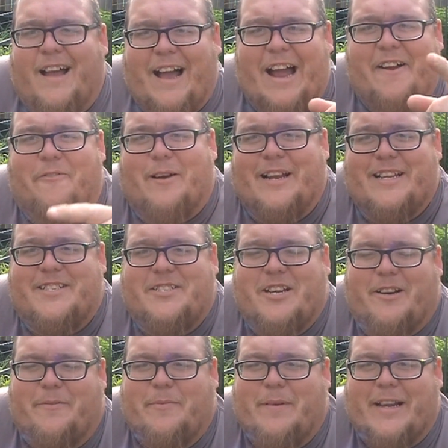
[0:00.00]
Hi everybody, it's
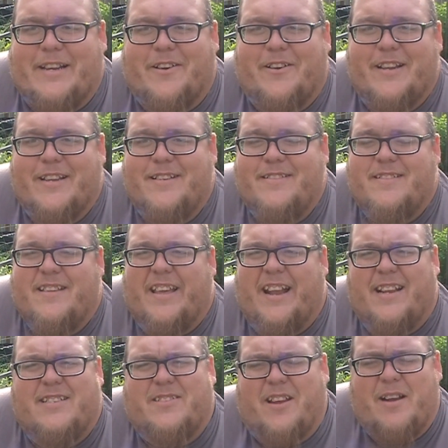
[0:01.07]
John with Backyard Eden, and
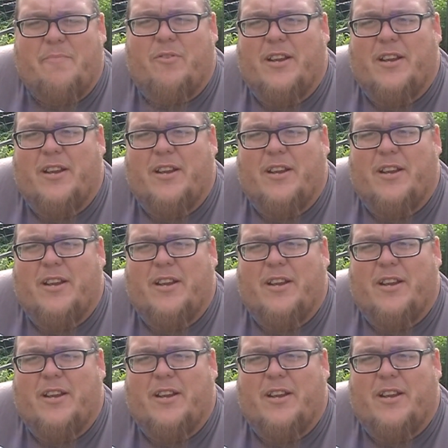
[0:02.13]
I just thought I'd